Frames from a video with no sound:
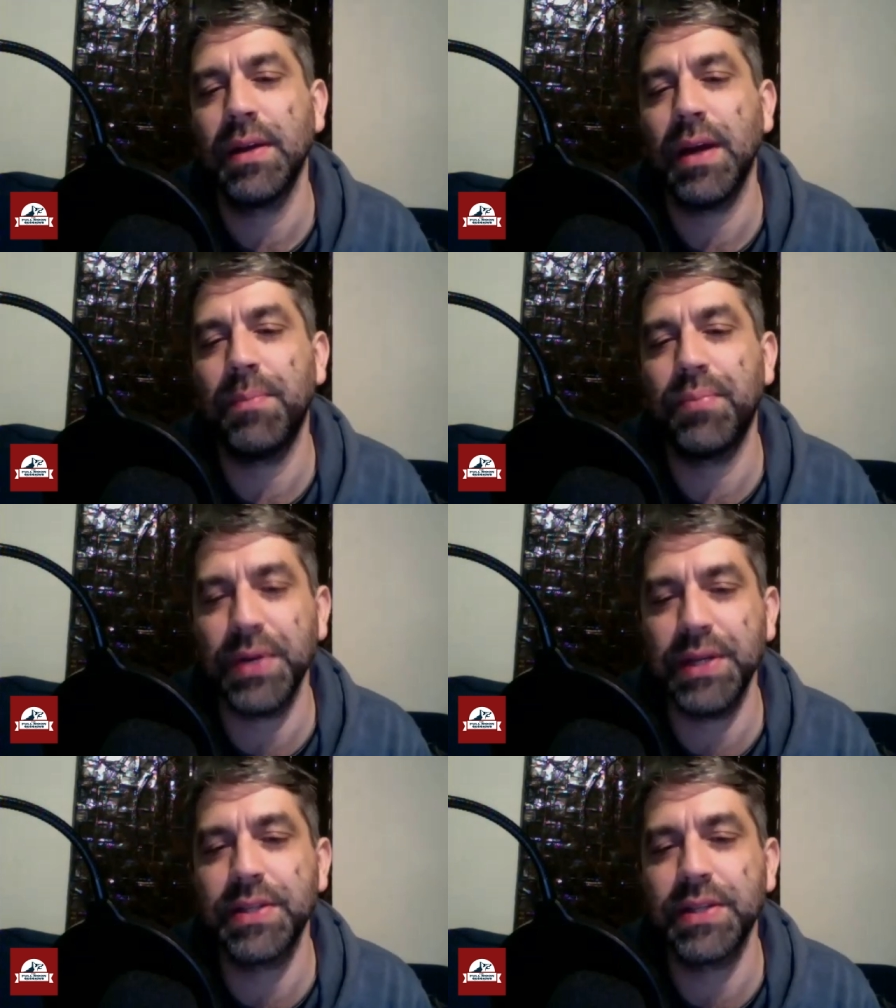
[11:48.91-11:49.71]
a
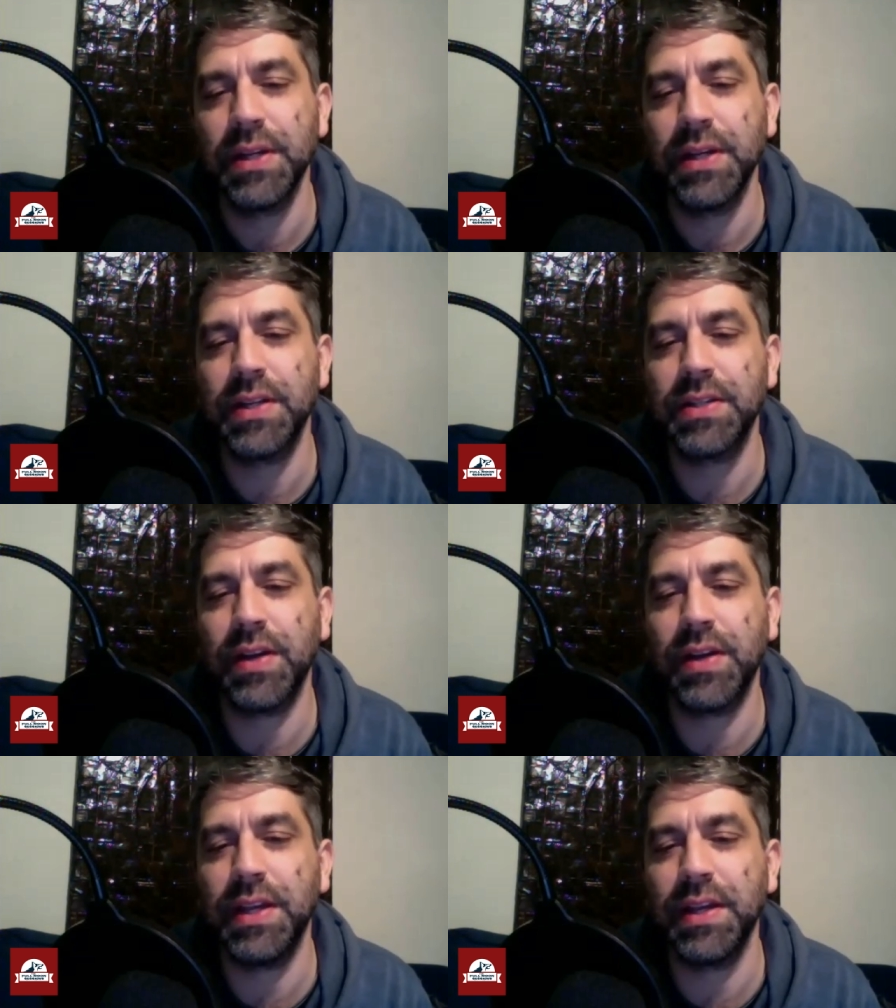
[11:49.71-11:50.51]
priest, a
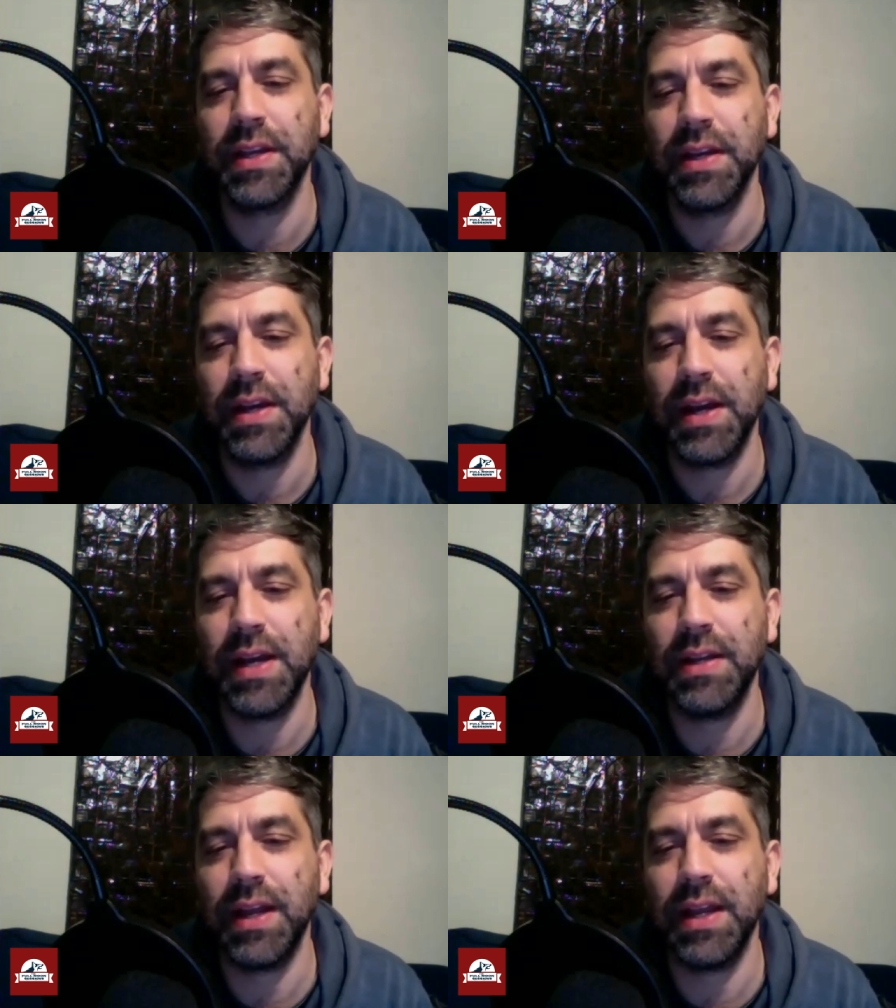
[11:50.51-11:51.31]
psychic,
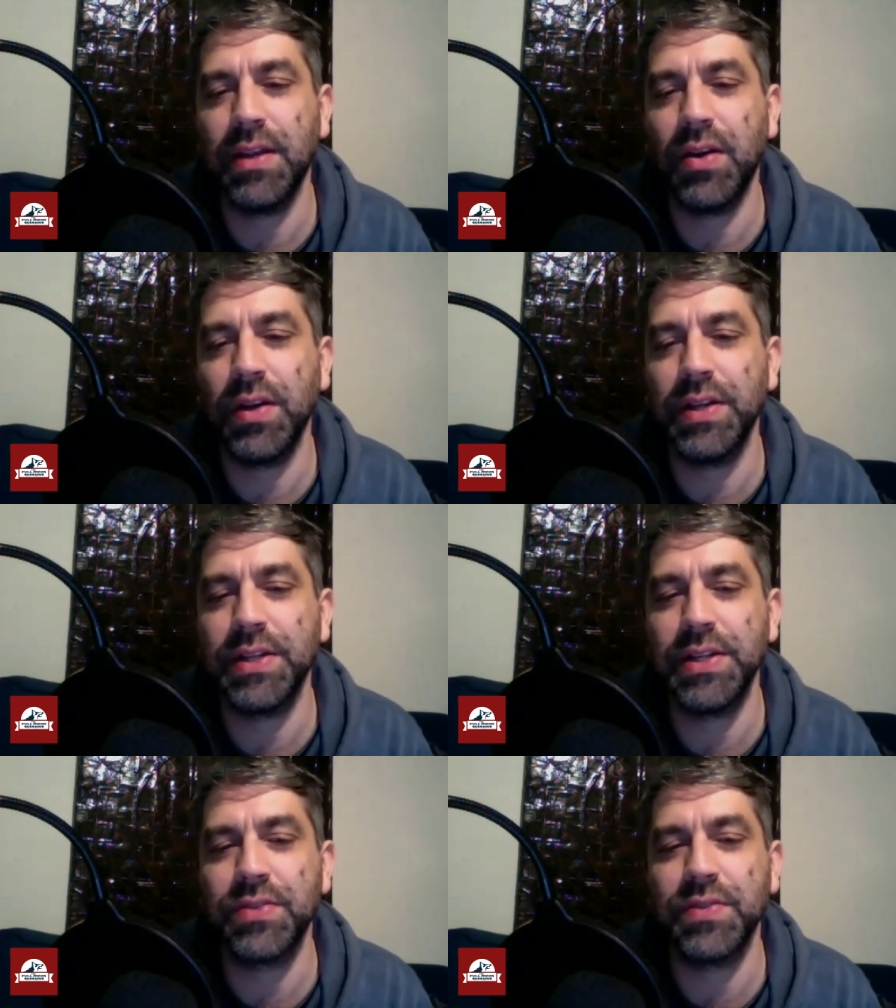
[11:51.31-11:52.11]
and a college
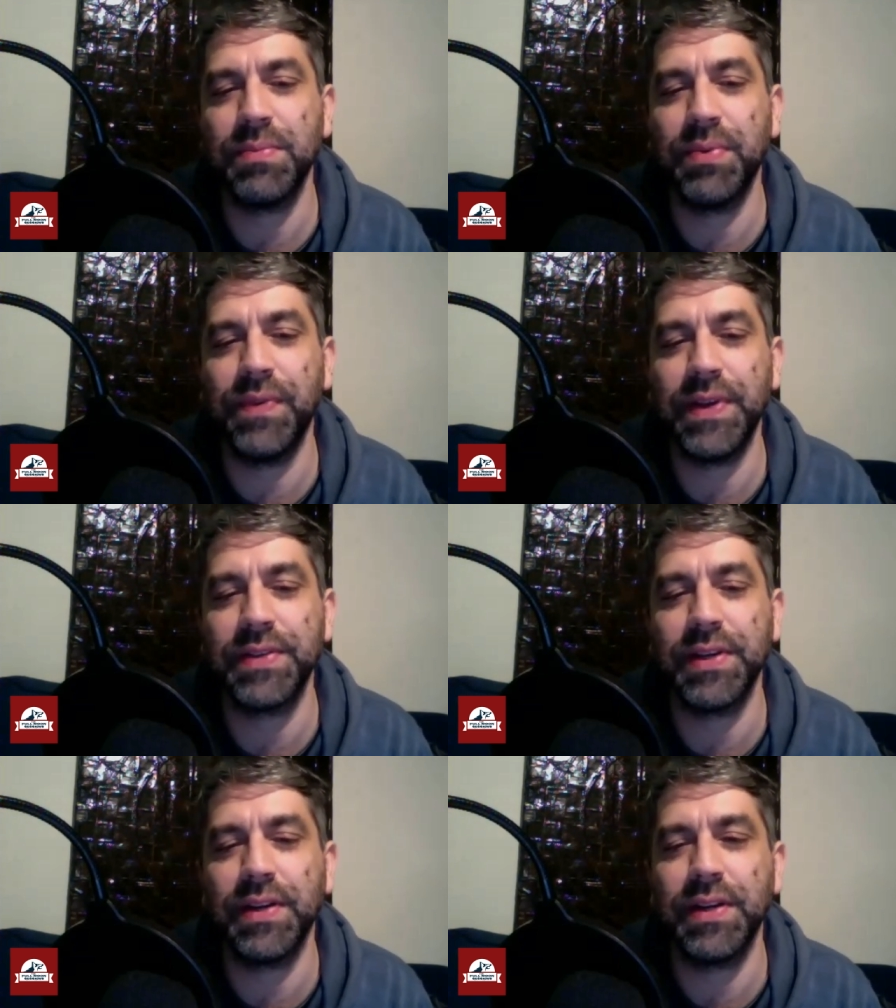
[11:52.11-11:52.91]
history
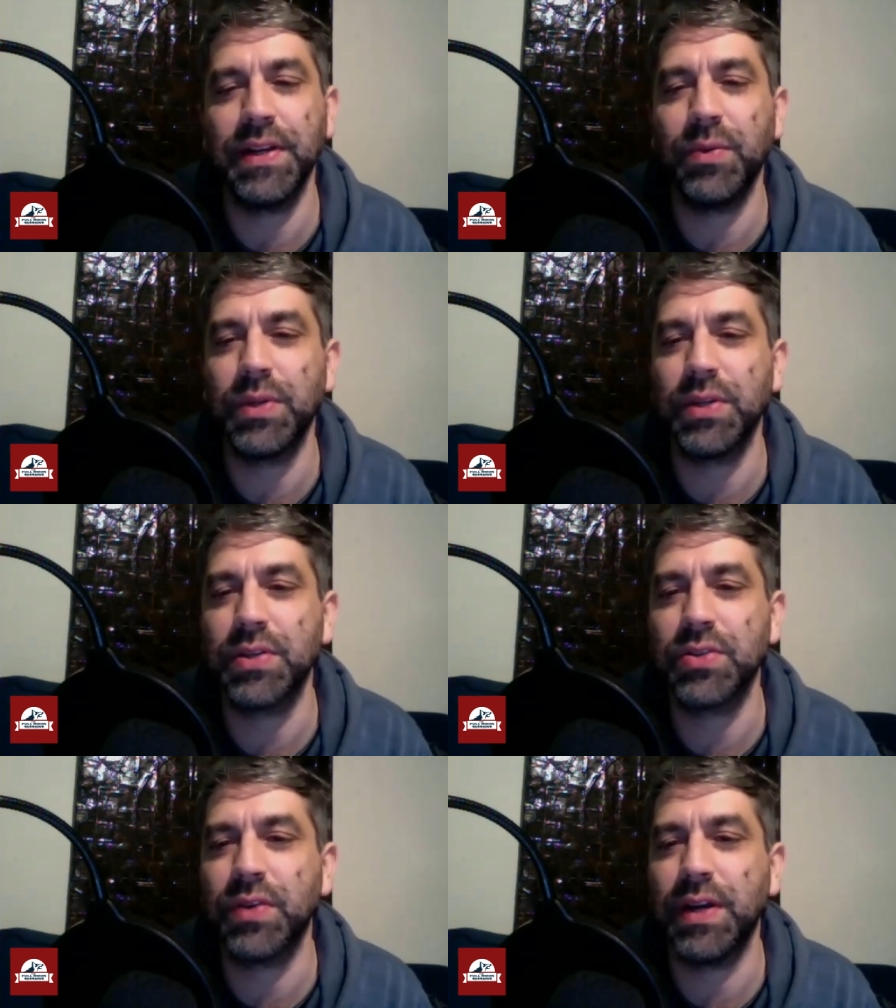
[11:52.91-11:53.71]
professor in order
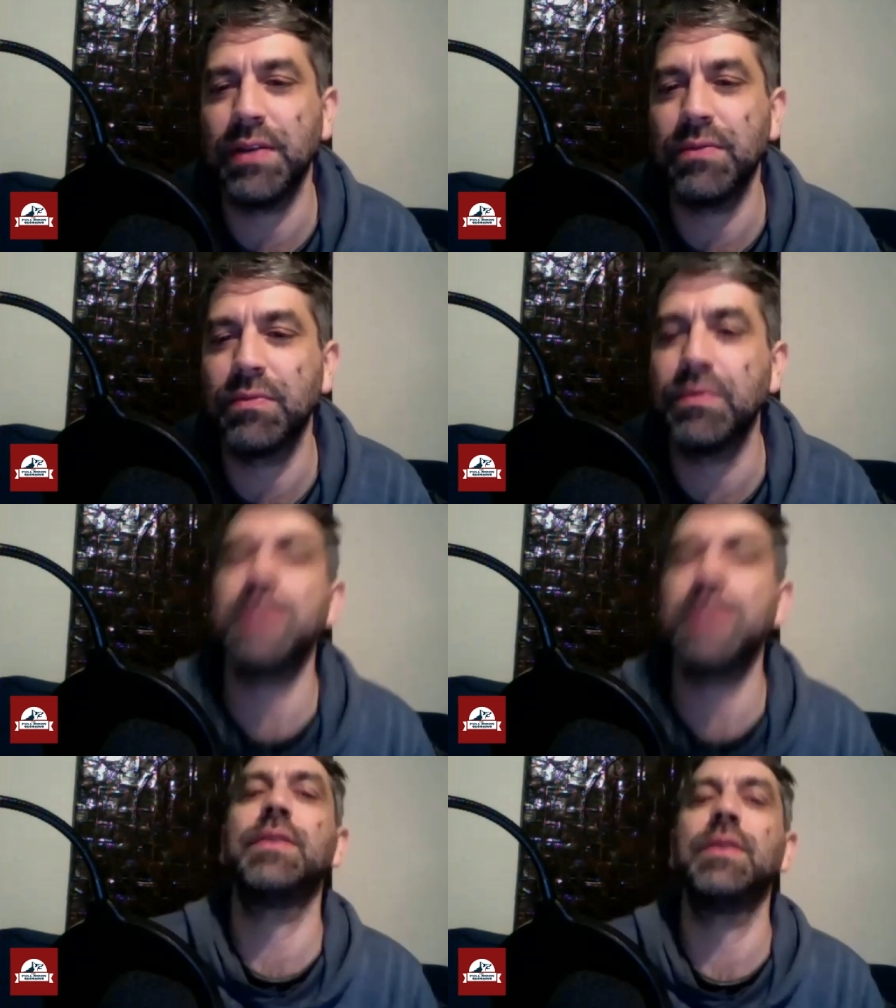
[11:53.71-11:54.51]
to try and rid